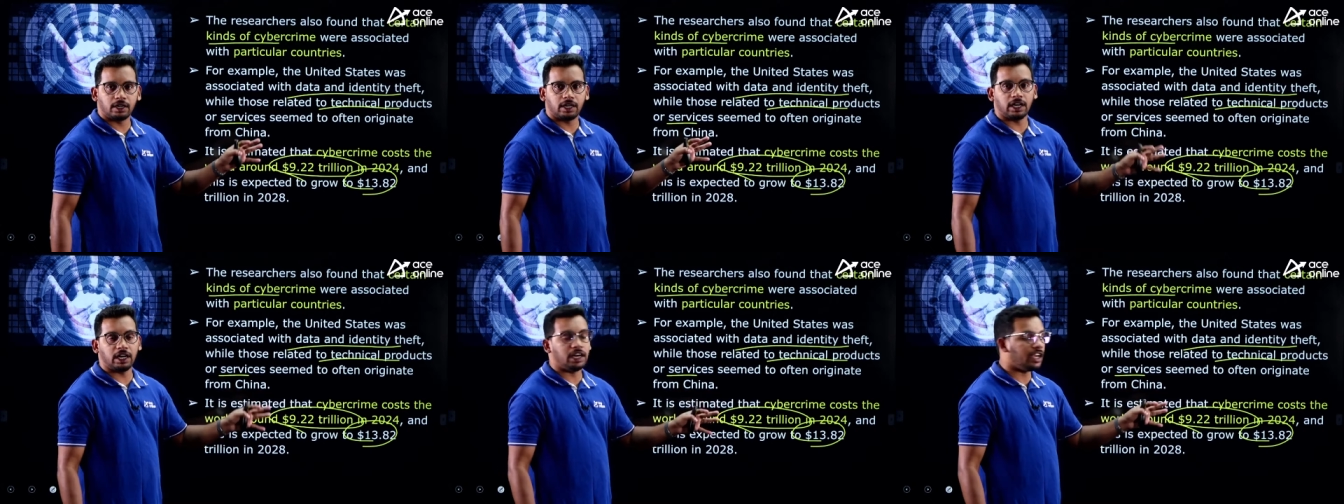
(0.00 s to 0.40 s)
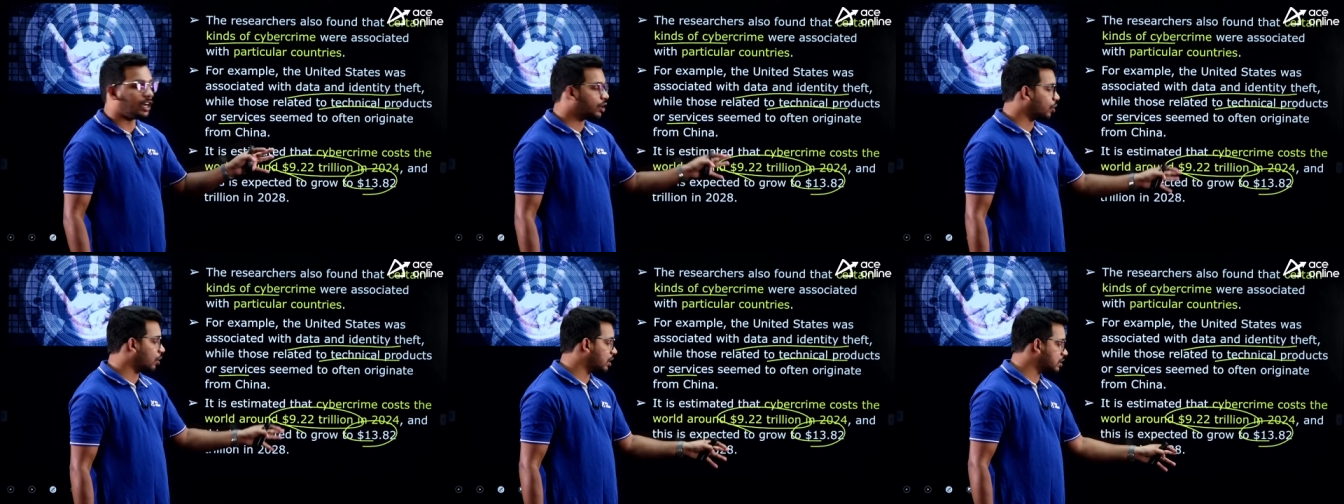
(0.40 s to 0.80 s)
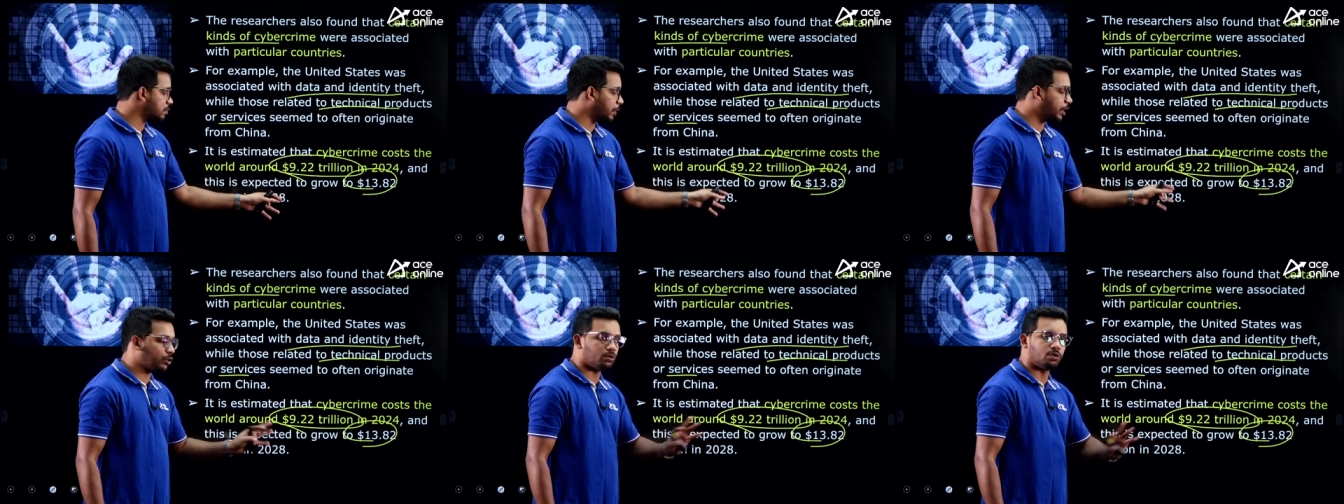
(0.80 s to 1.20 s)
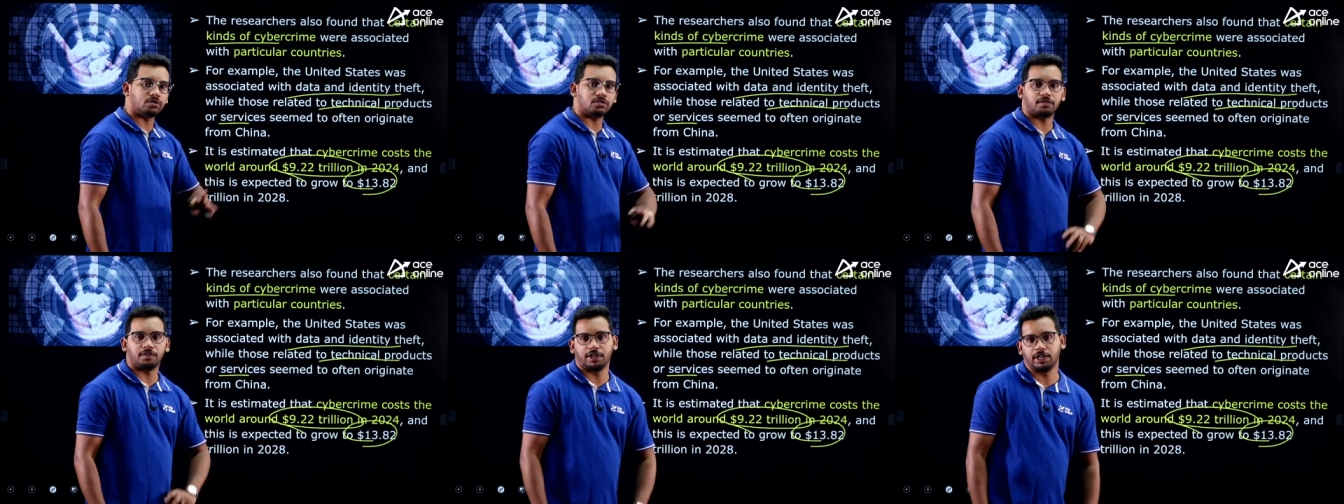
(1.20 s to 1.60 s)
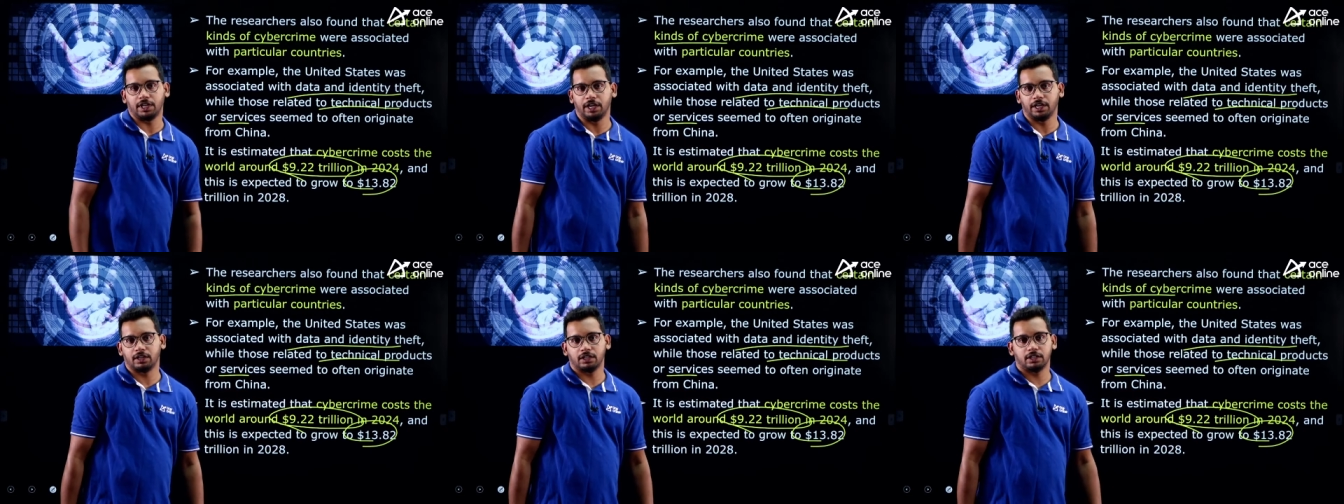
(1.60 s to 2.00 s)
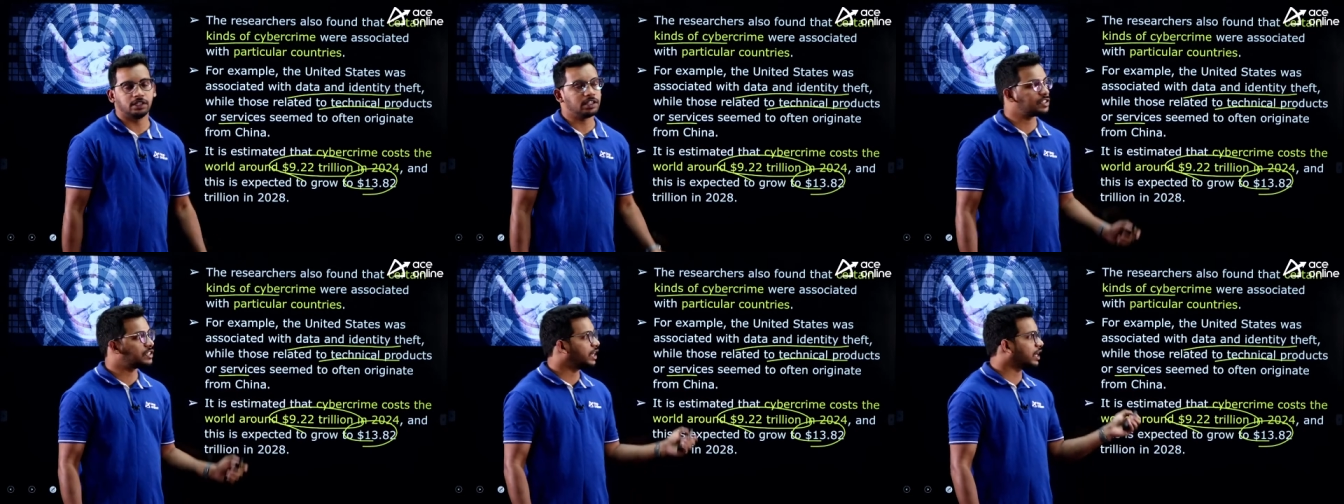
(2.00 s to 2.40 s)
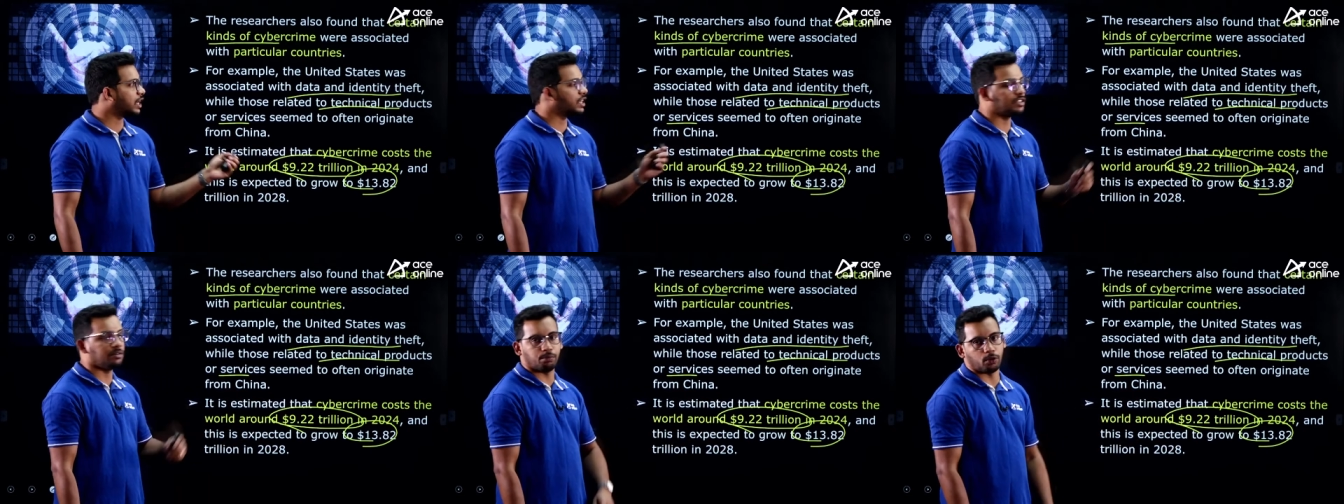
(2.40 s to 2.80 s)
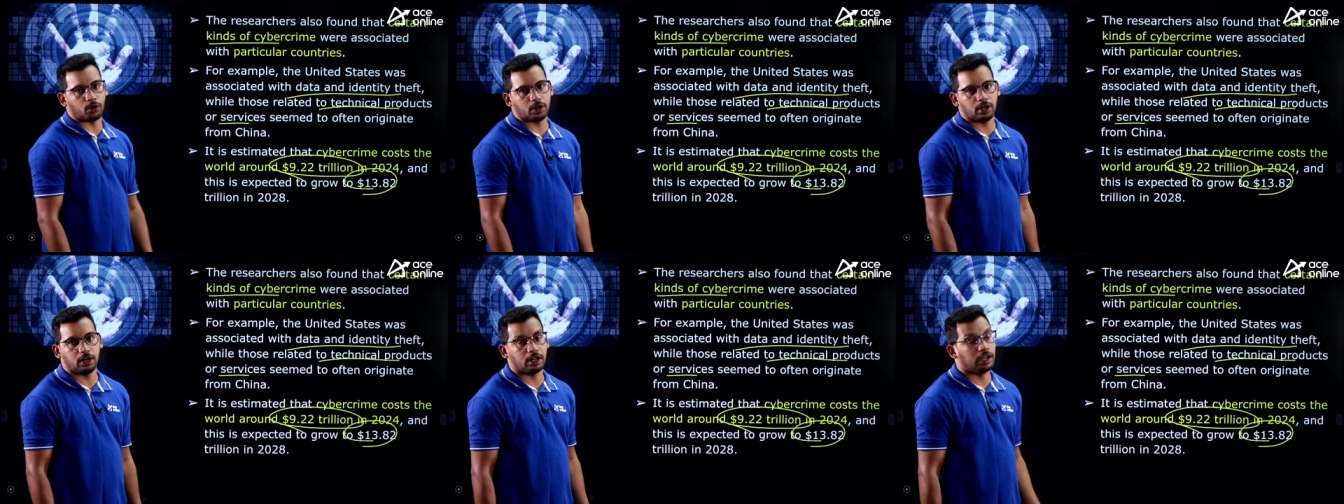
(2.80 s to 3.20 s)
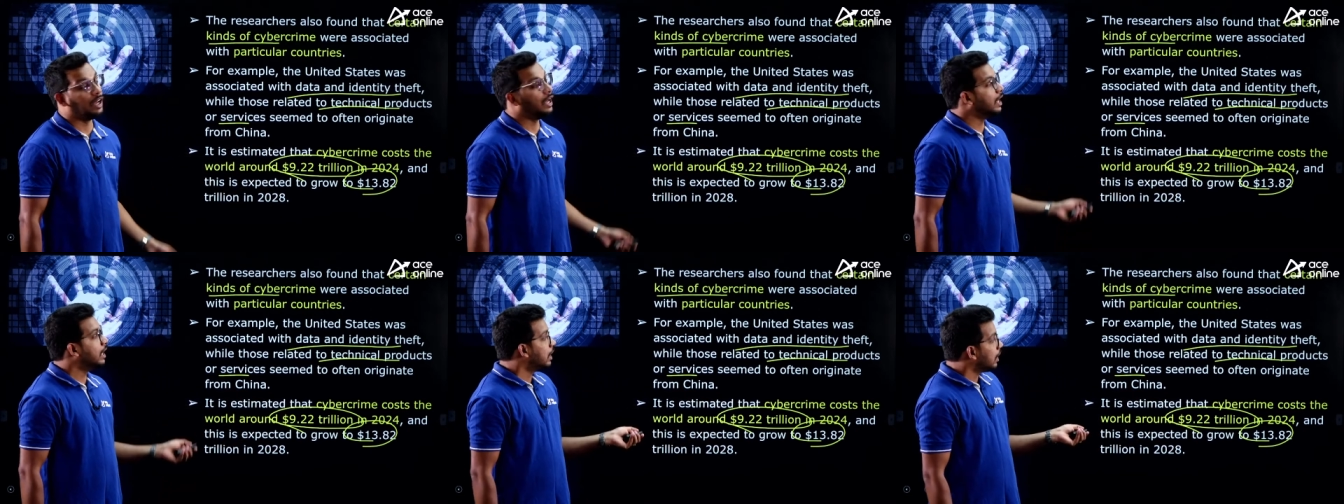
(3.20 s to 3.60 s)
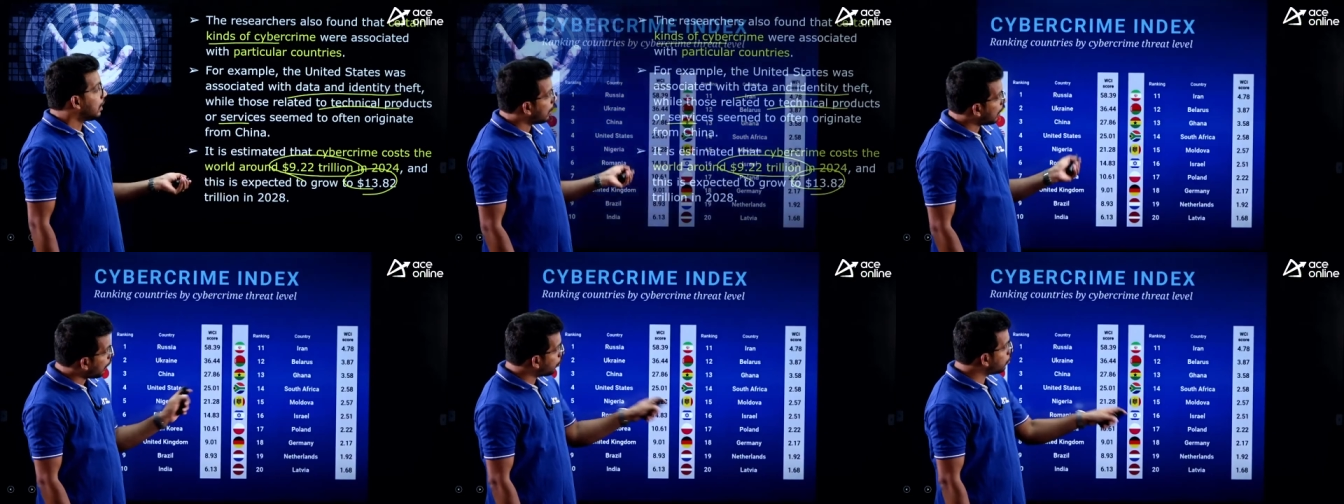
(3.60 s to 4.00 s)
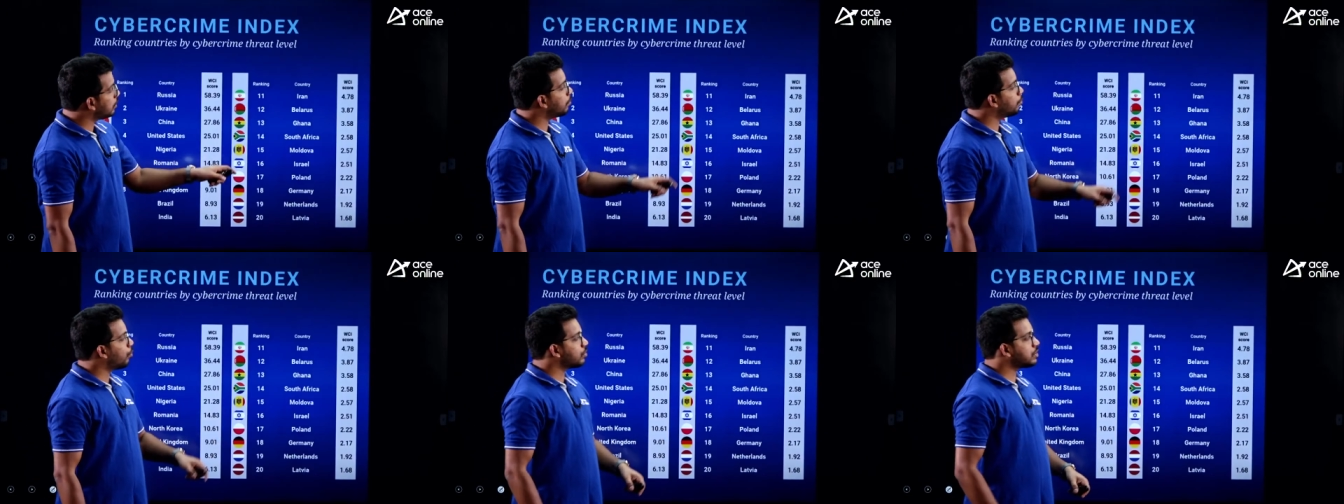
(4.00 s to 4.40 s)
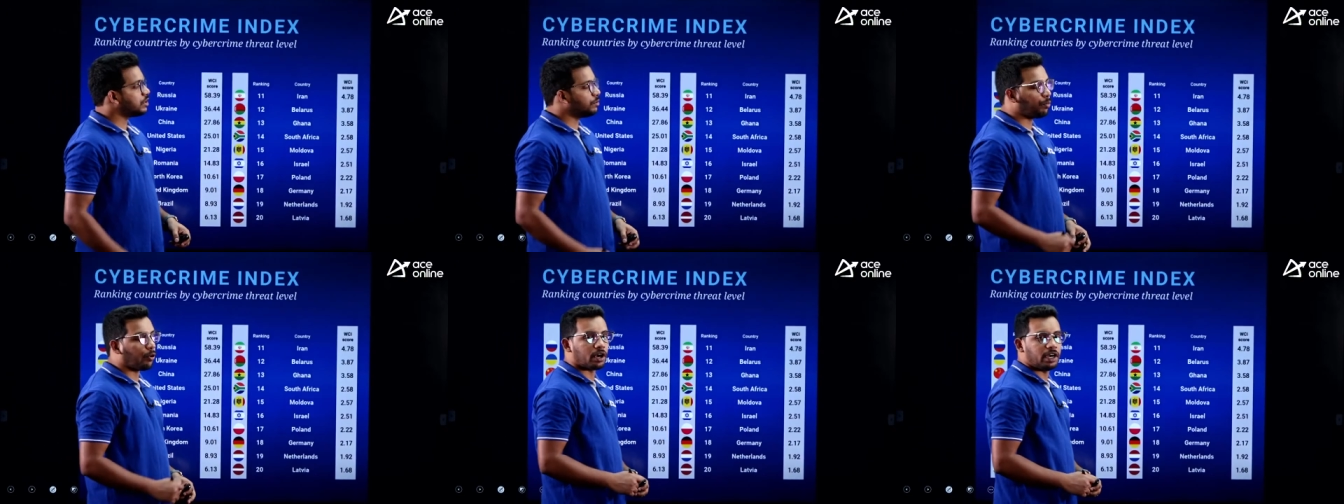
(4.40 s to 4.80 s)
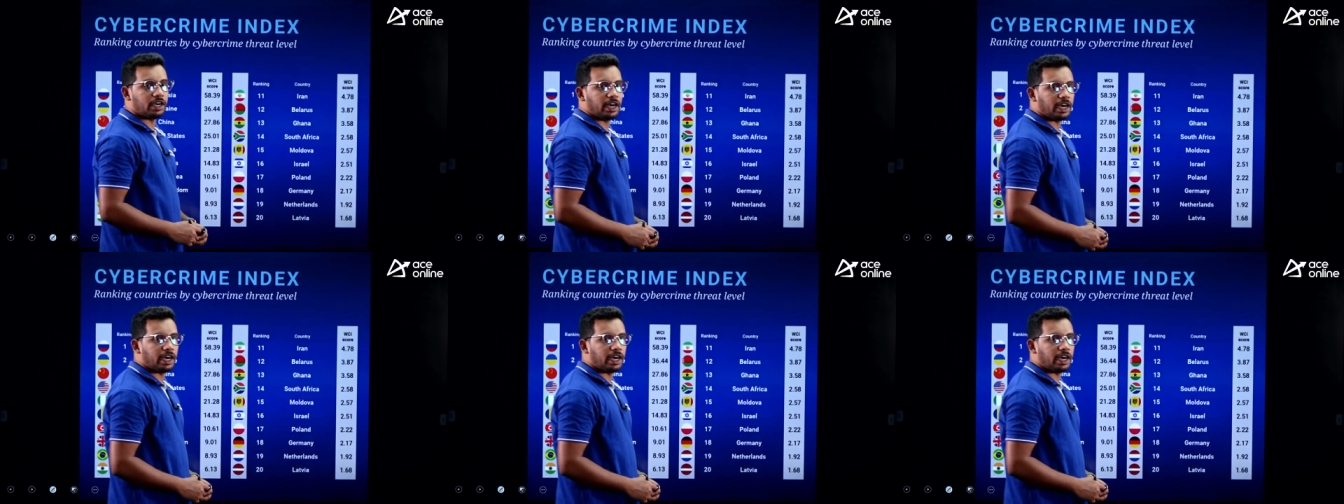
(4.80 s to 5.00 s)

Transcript: trillion dollars by 2028. This data is important. Now the most important